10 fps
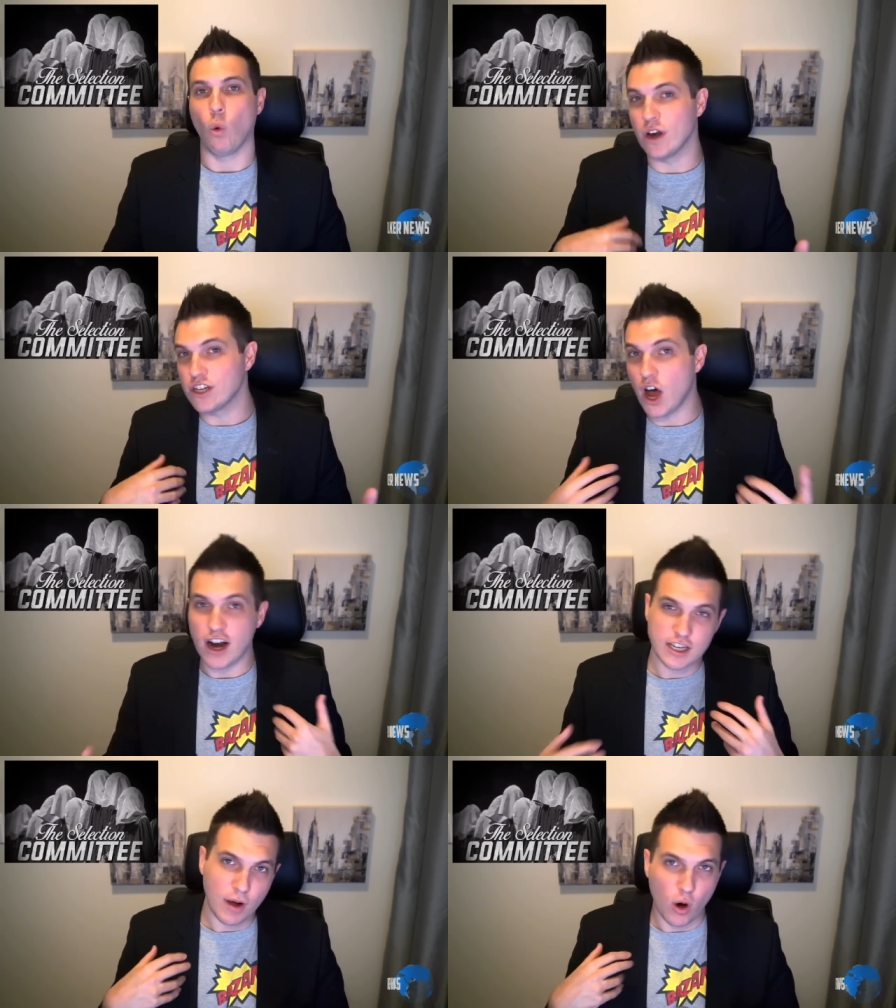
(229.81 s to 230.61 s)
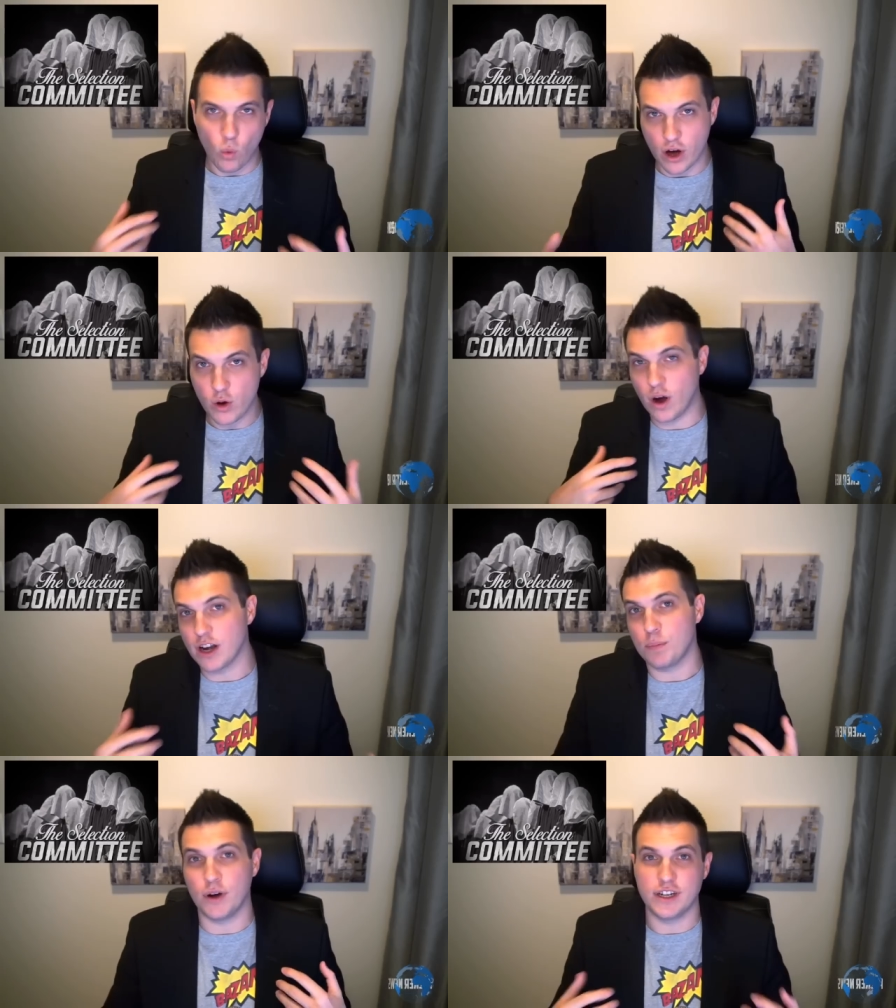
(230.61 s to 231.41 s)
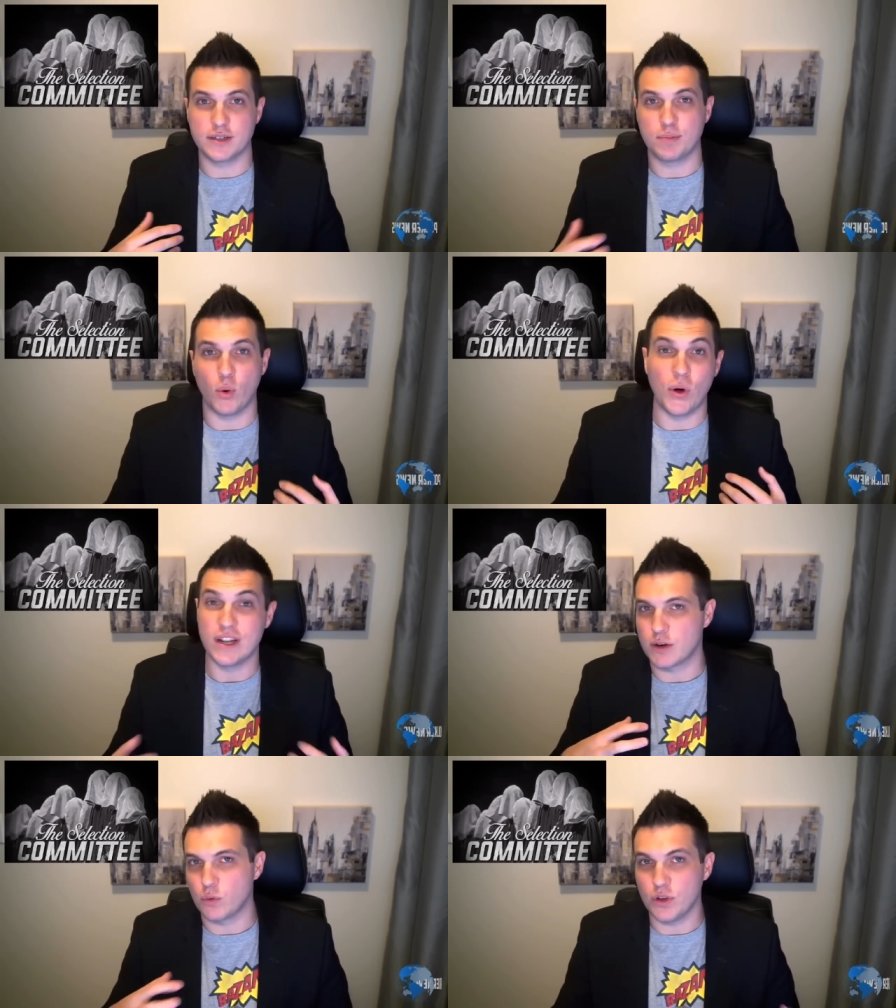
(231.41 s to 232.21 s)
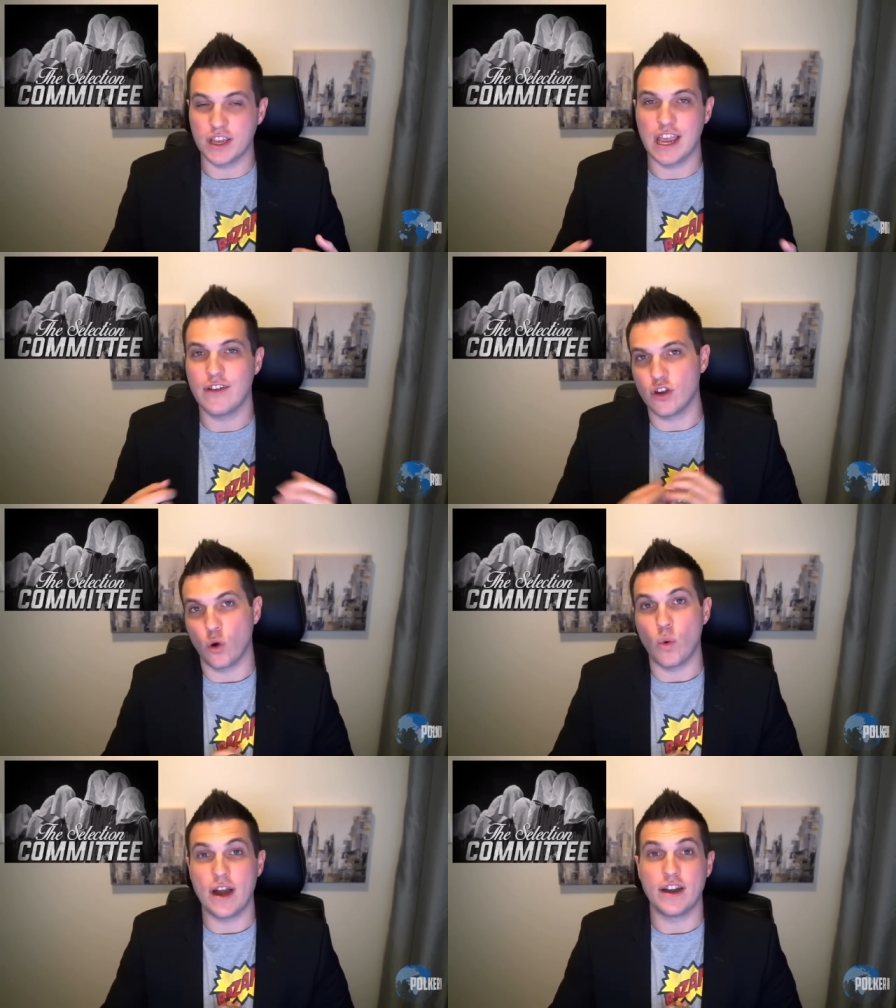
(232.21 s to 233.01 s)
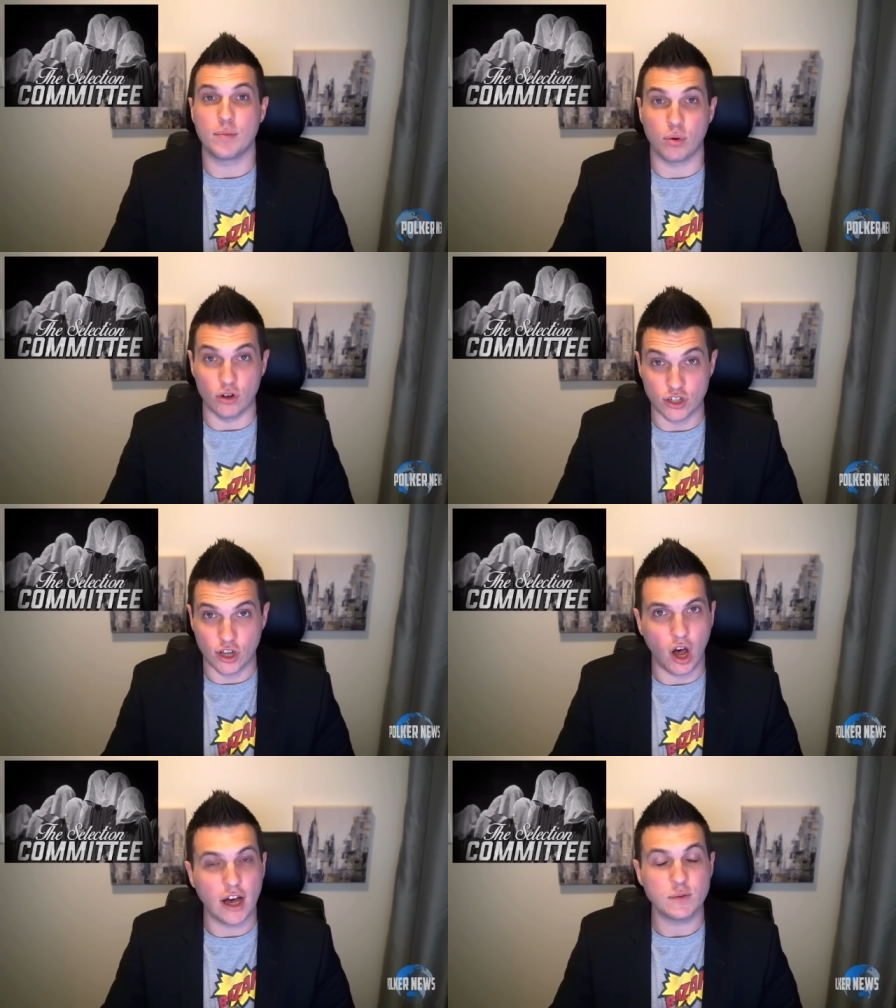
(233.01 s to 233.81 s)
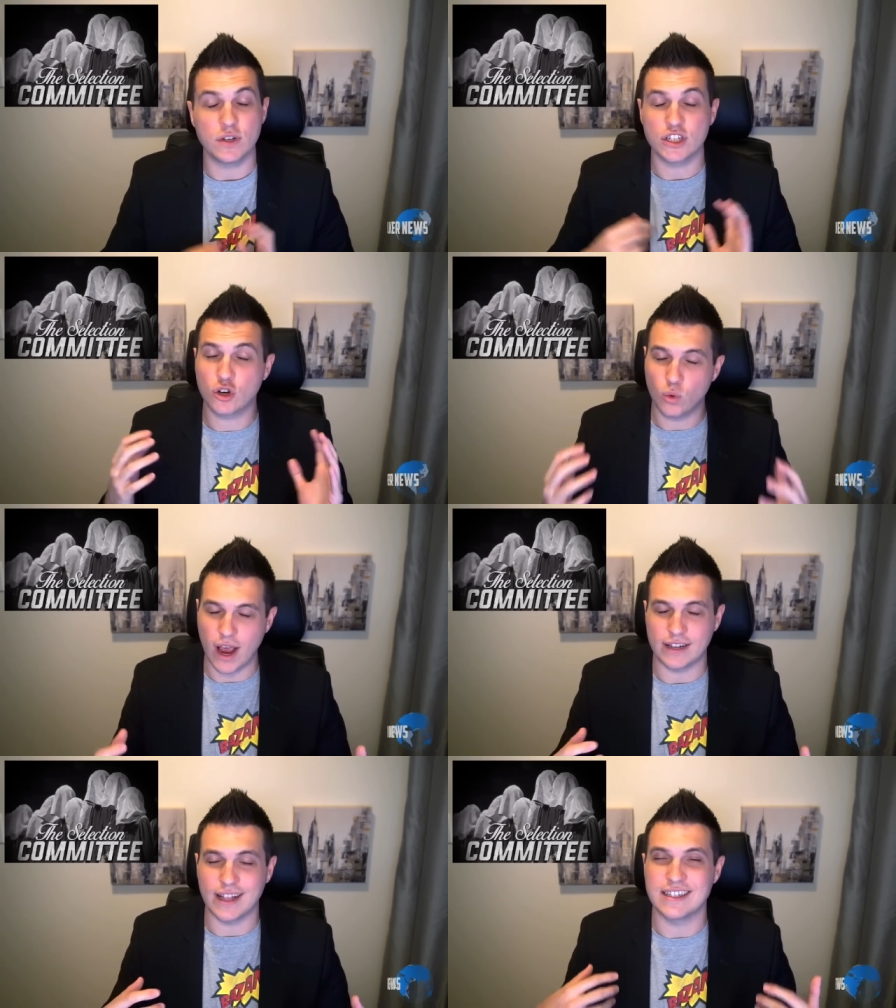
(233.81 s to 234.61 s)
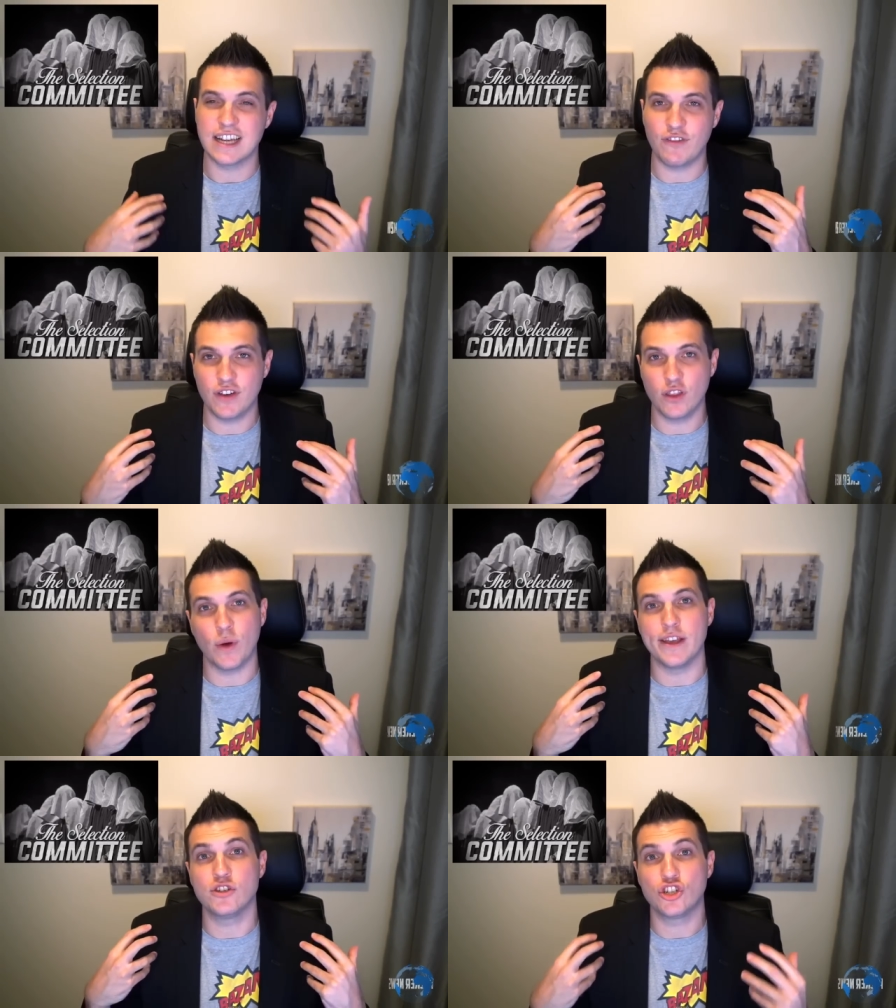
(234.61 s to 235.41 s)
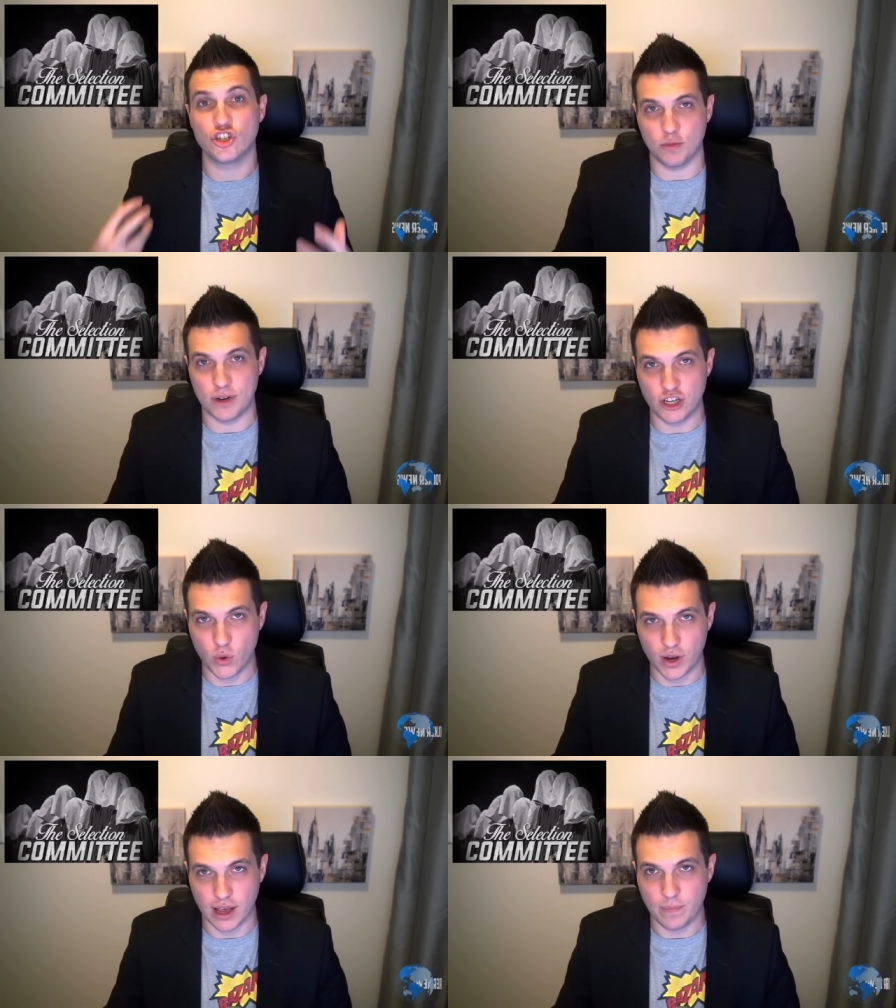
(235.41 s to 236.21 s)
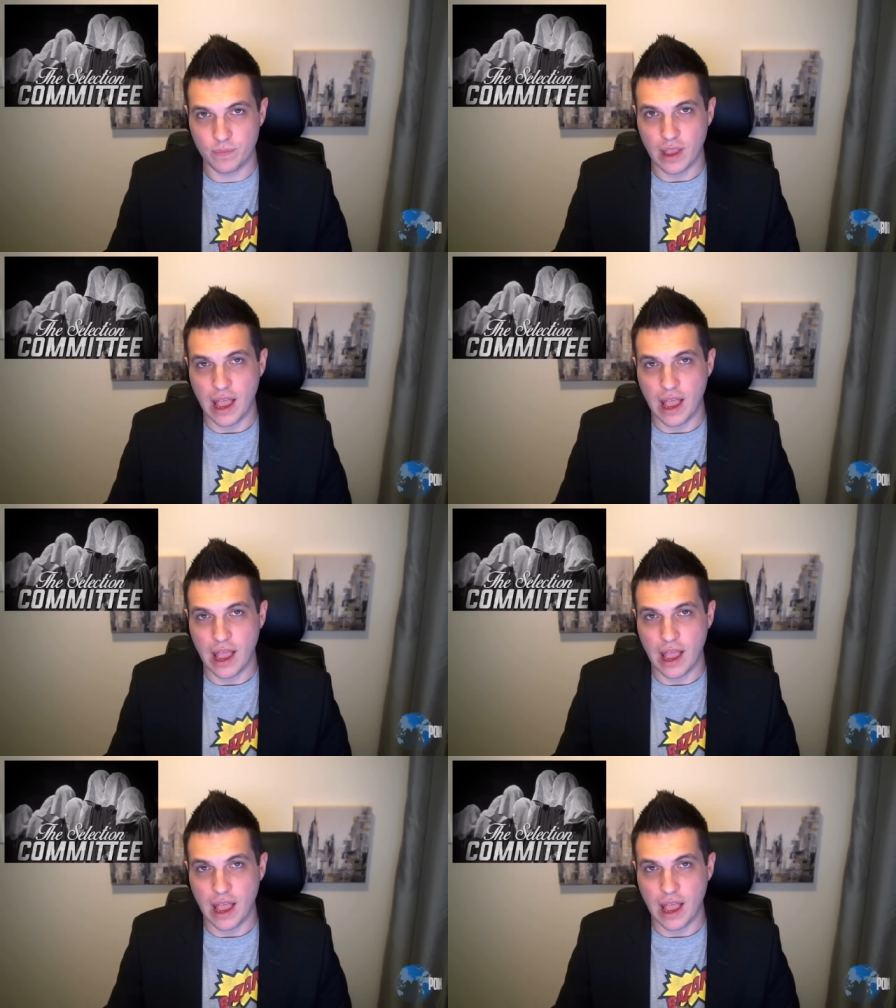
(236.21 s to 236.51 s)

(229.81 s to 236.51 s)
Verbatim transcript: where he talked about where he wanted to put his points and really gave, you know, weighed in the pros and cons, which is correct. That's definitely the way you should be doing it.